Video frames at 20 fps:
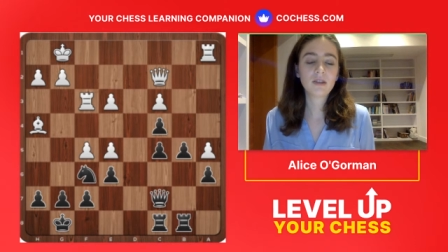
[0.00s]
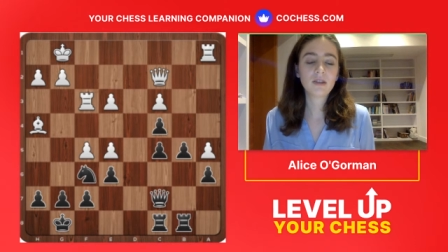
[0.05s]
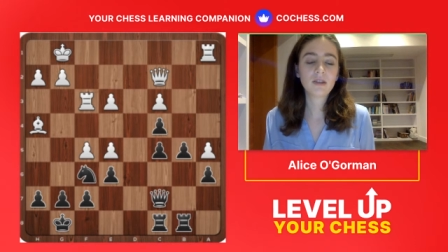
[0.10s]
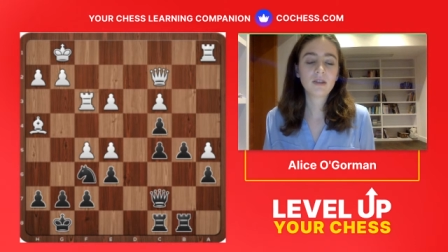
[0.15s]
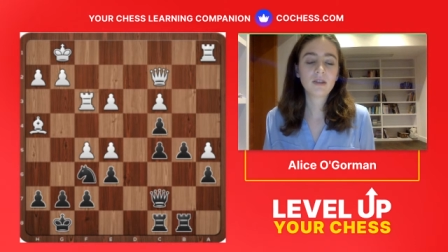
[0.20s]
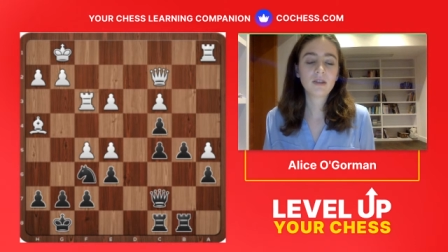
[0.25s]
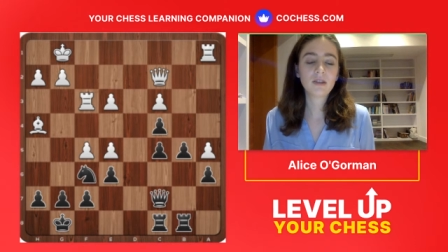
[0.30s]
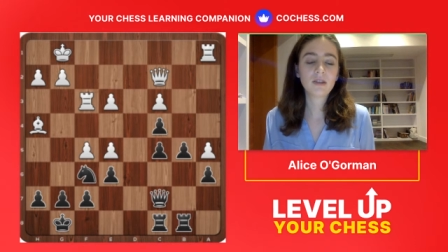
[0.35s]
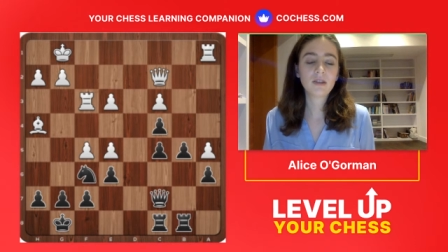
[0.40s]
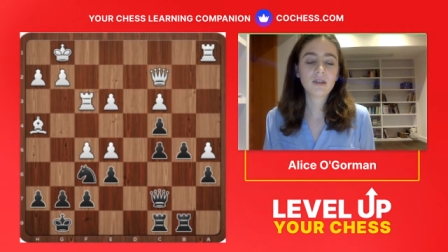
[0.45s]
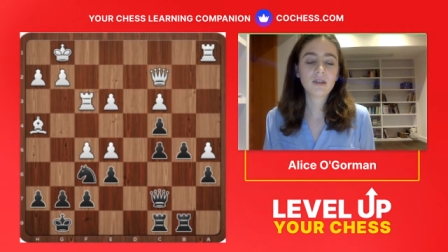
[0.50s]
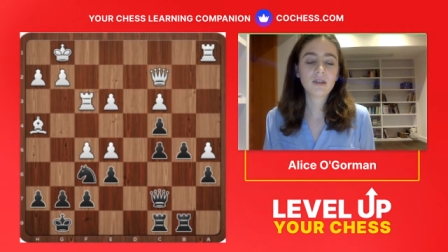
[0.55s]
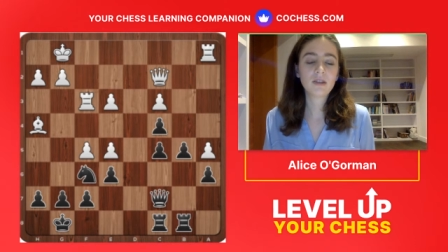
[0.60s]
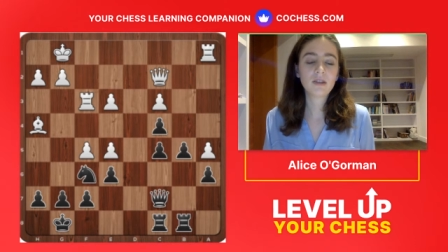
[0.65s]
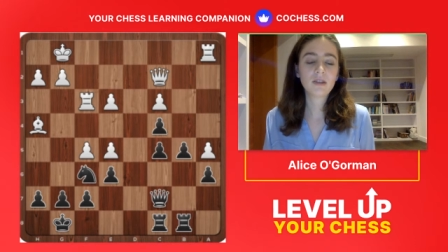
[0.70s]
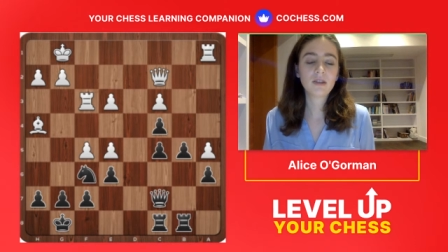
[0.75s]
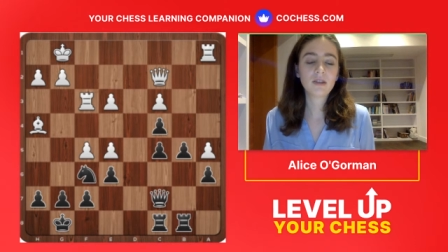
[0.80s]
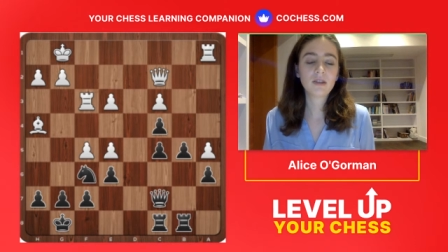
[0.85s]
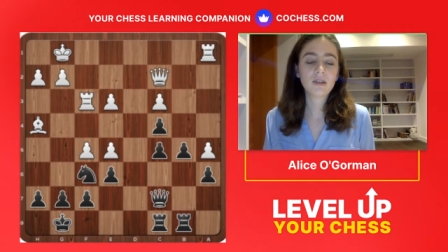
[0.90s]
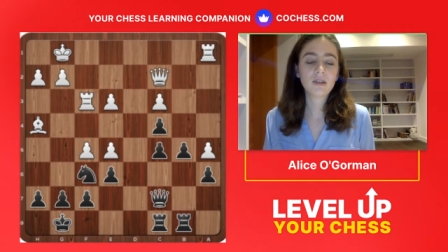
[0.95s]
to evaluate
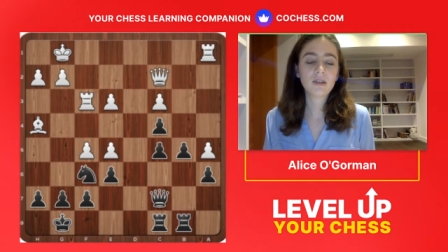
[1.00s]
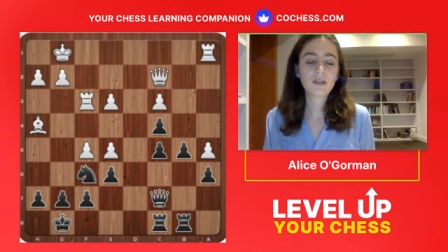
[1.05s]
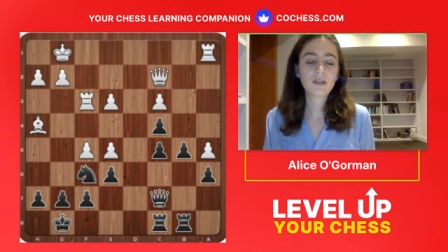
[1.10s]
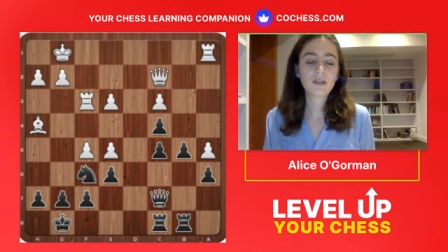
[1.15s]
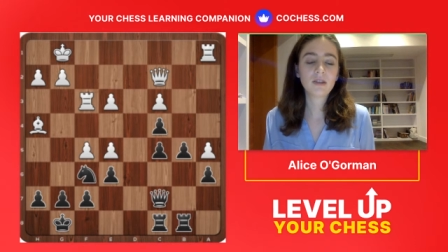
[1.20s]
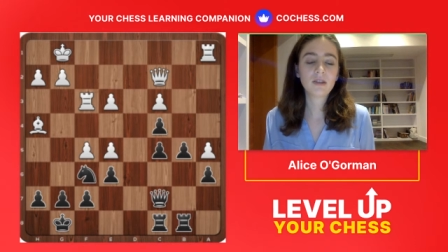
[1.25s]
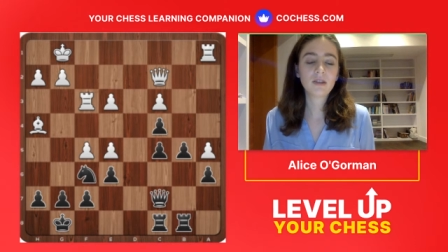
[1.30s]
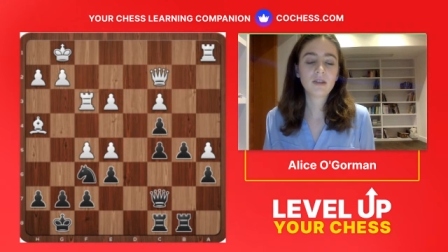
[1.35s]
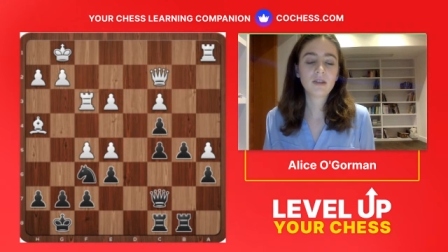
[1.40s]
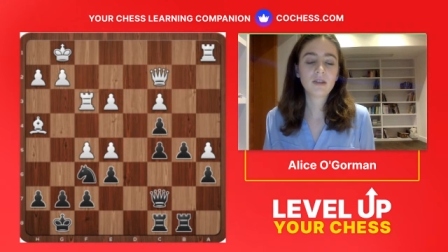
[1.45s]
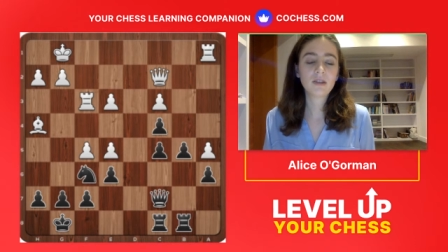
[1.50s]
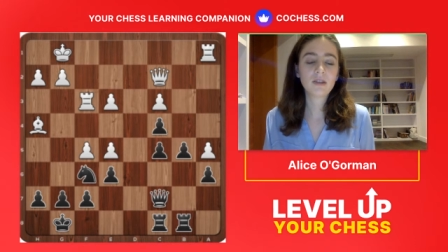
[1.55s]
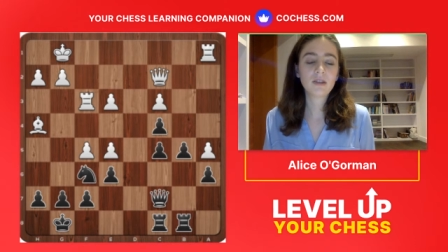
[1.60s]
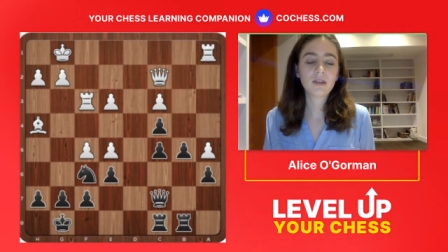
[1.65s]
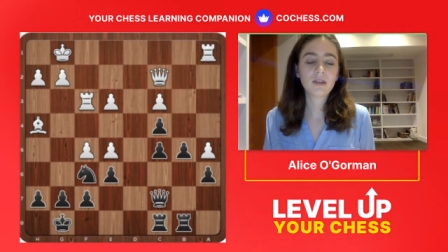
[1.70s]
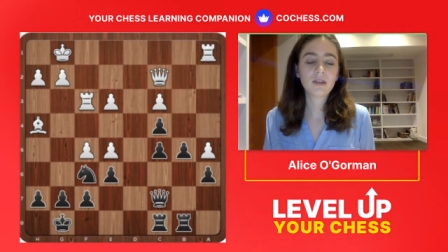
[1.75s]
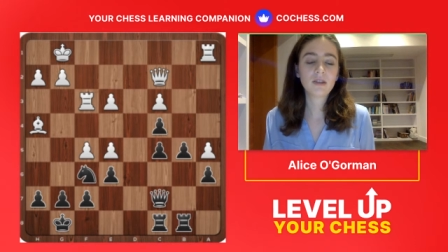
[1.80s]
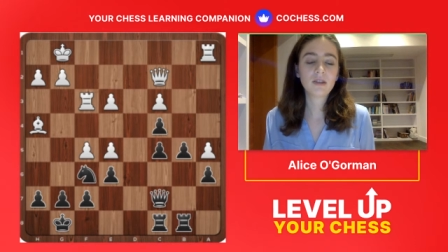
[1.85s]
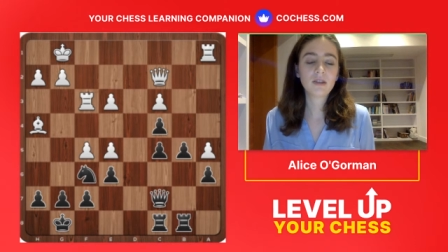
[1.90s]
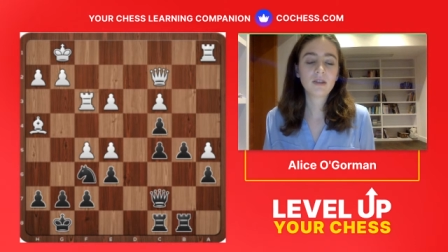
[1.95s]
the end of a line and
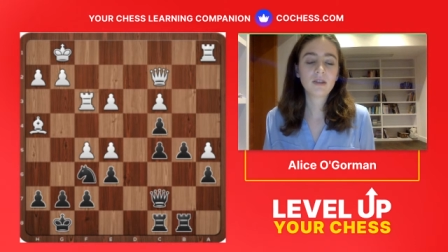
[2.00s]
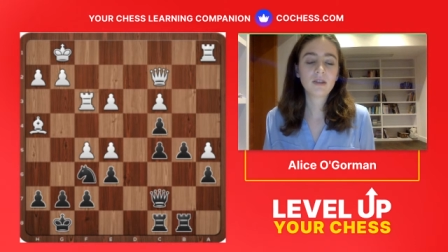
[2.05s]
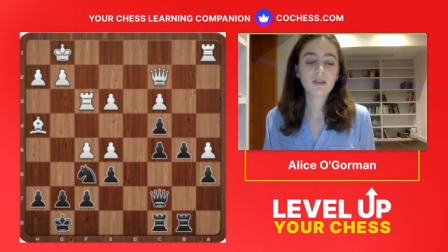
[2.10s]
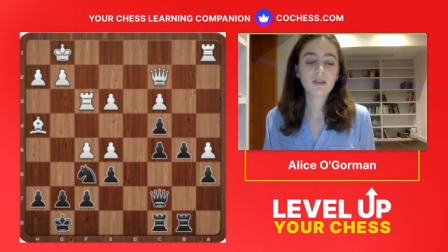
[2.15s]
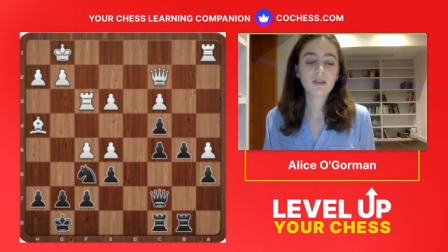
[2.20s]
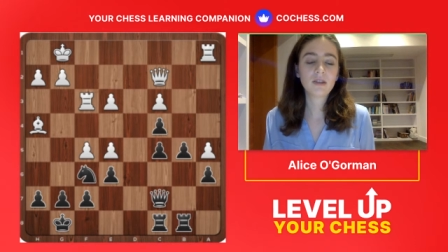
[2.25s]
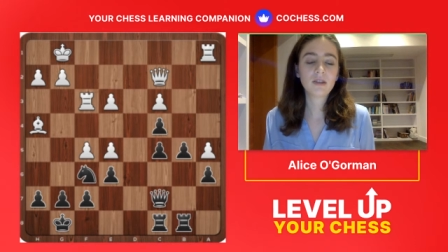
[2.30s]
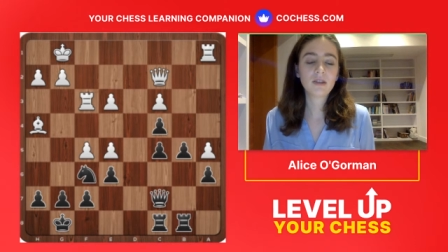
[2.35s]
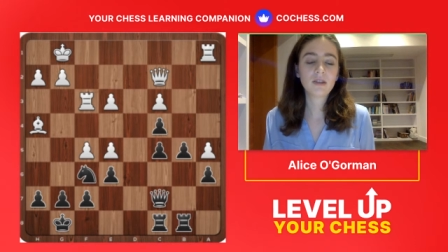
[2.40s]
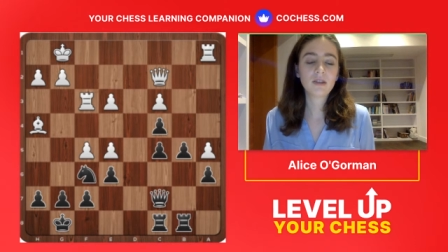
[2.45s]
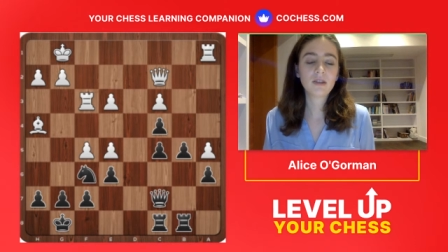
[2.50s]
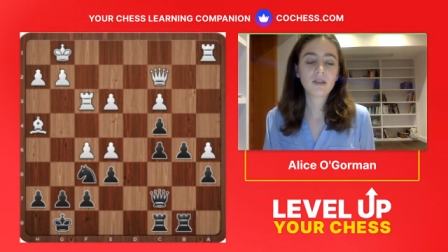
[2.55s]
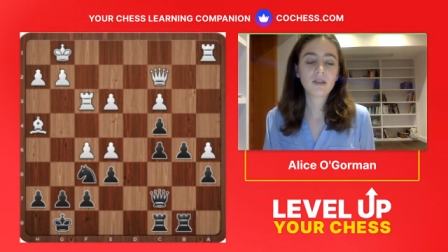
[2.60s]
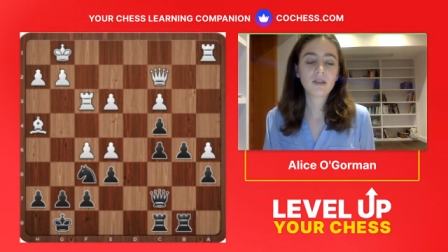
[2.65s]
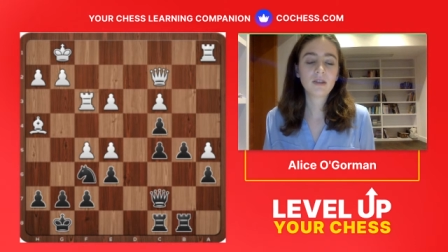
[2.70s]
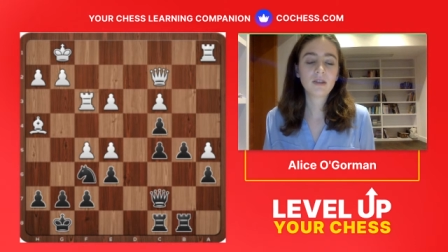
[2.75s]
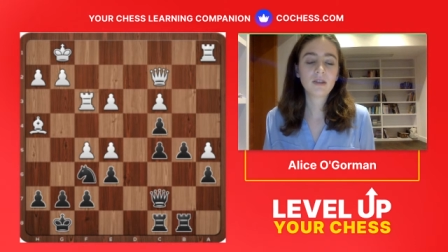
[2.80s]
decide whether to play it.